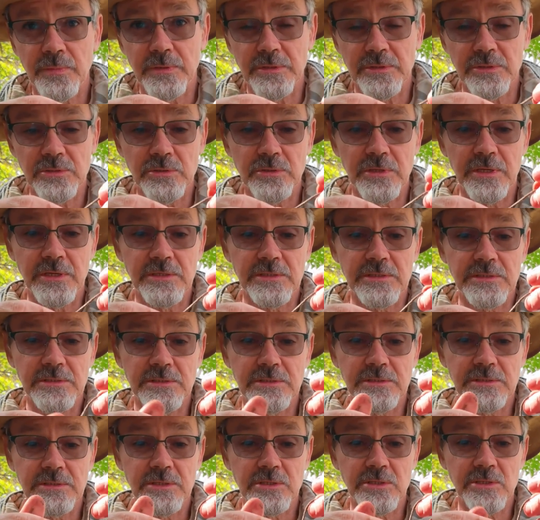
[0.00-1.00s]
into that
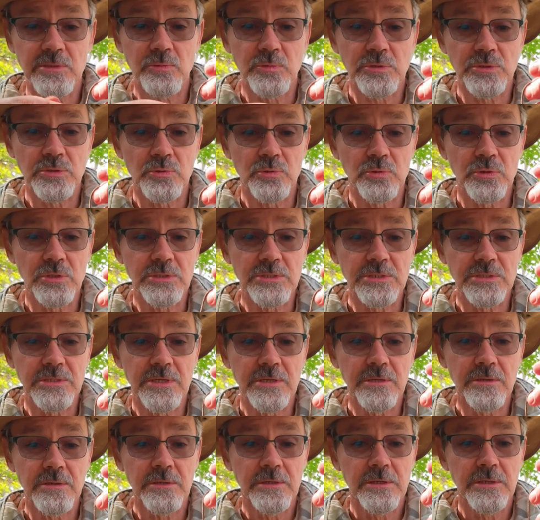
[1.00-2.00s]
section we saw just
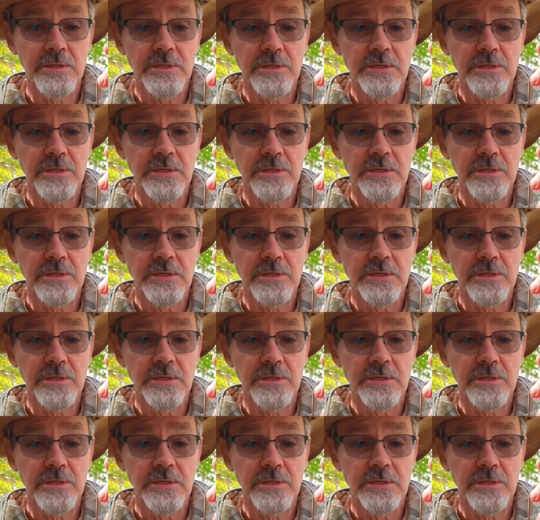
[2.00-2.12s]
now,